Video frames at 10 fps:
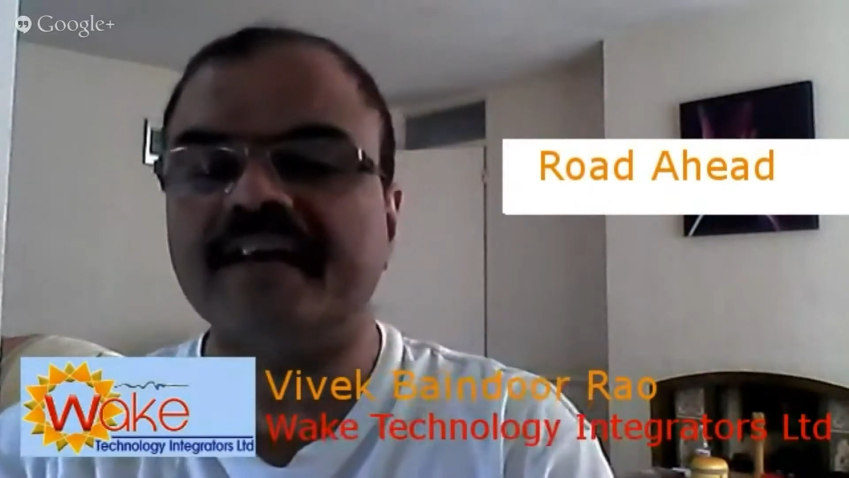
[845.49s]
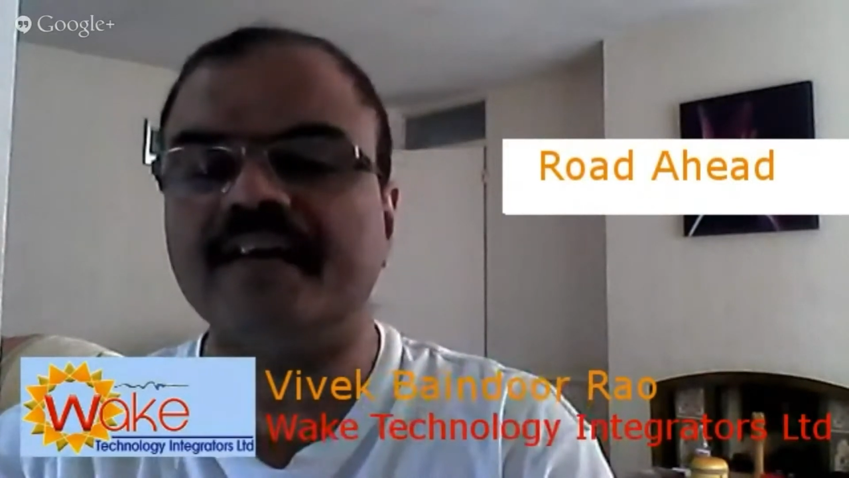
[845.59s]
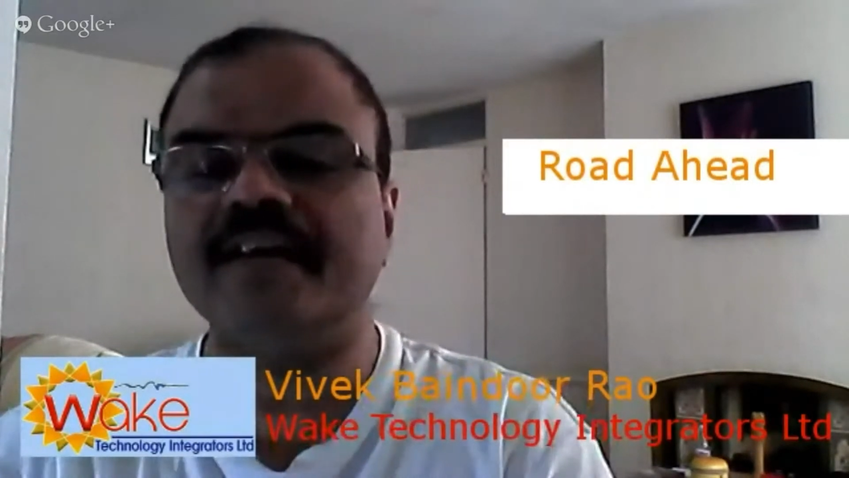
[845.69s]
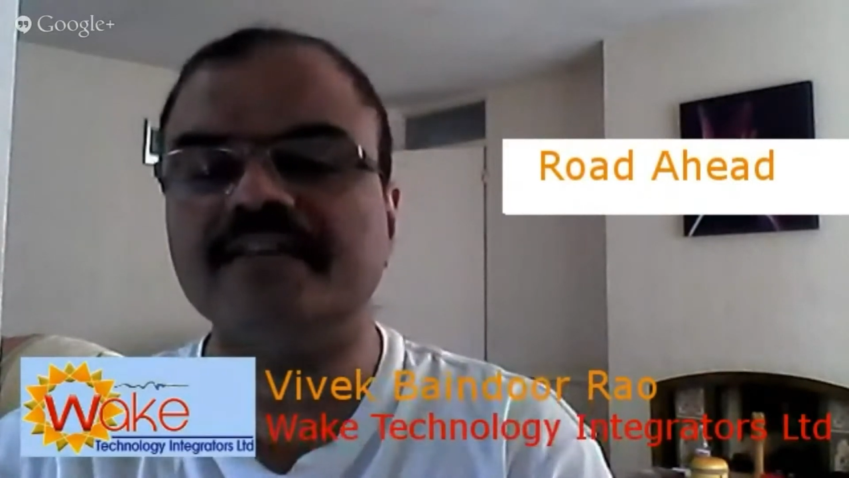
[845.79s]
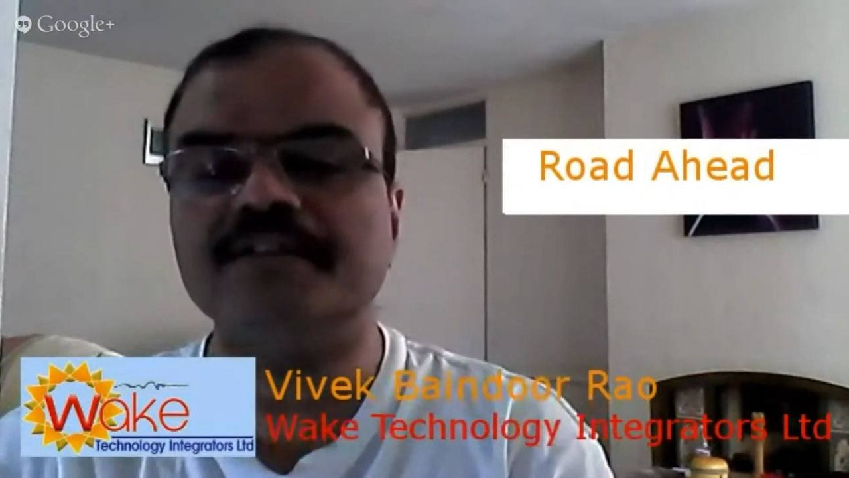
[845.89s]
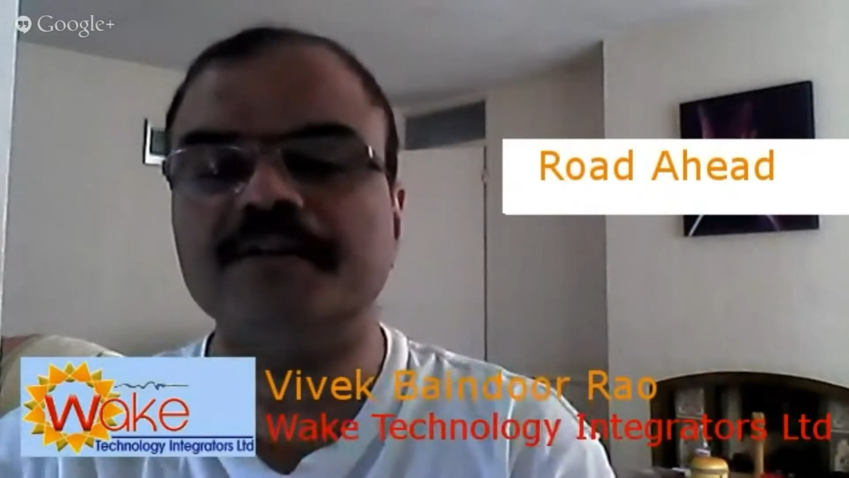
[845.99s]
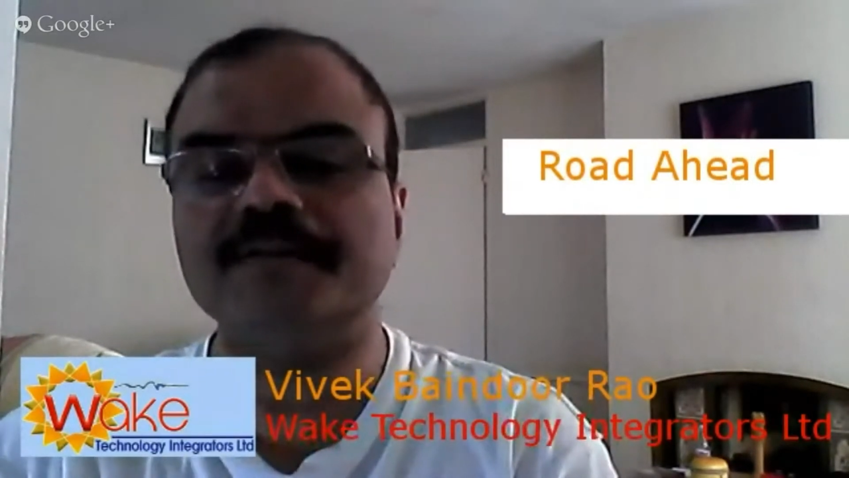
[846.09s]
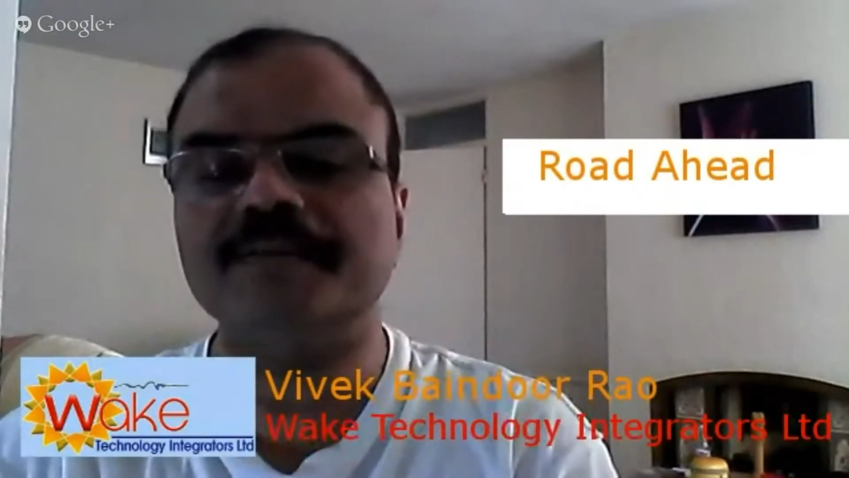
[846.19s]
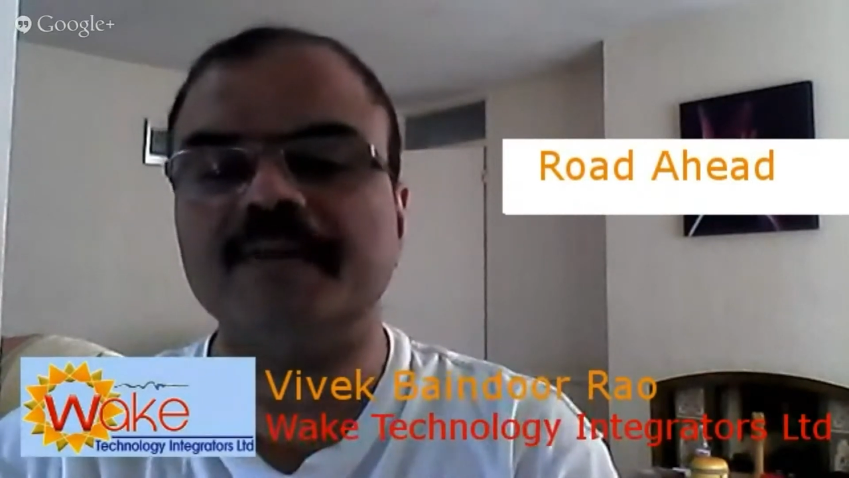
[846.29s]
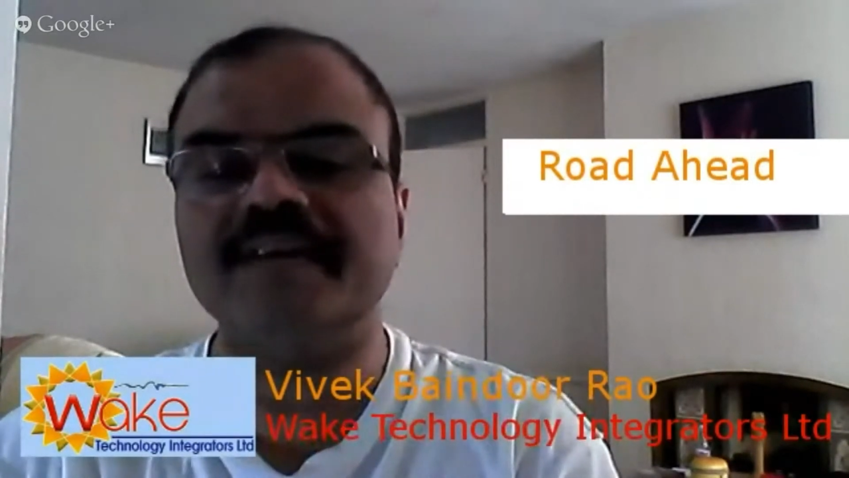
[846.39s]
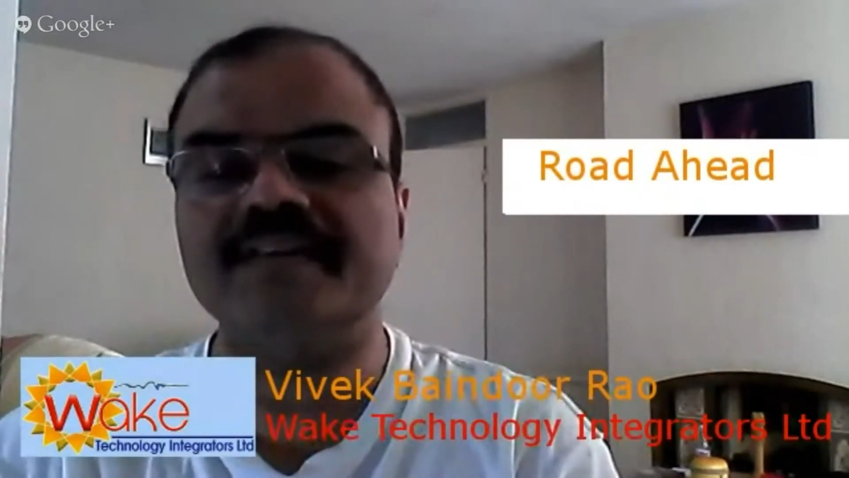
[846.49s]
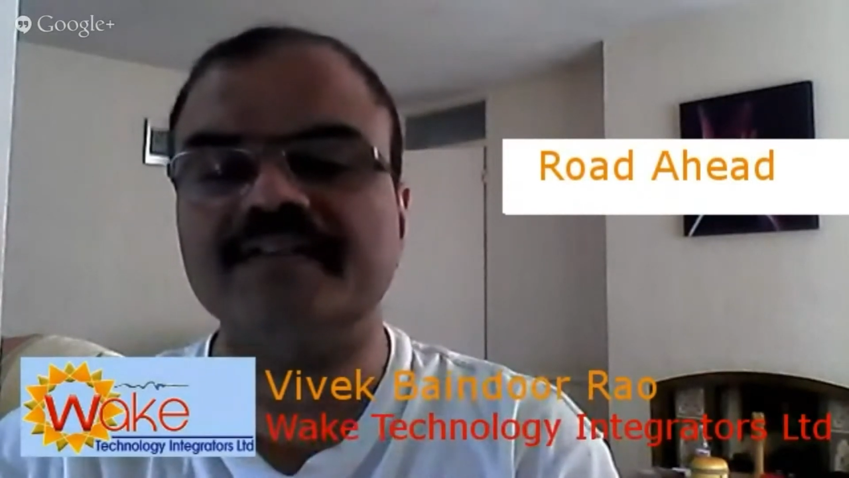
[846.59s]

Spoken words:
as you know.